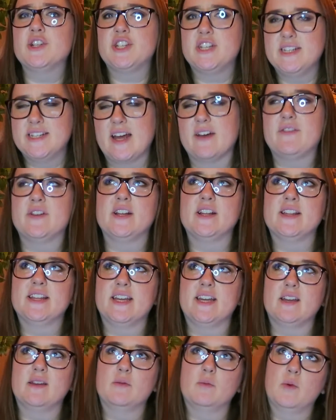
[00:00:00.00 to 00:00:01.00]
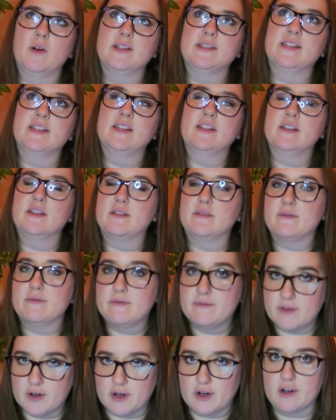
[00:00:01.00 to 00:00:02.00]
While she definitely wasn't the
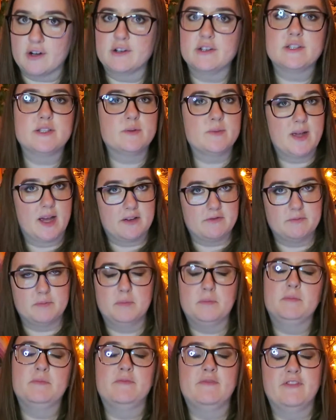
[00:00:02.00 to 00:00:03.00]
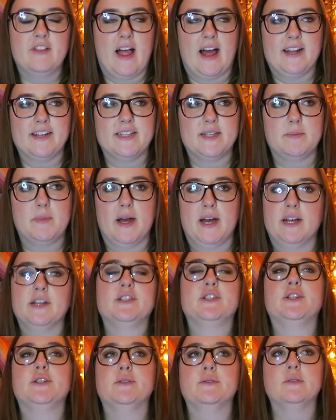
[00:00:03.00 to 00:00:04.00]
first, we have Vlad
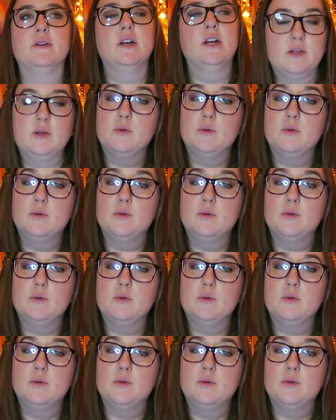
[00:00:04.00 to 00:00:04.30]
Tepes,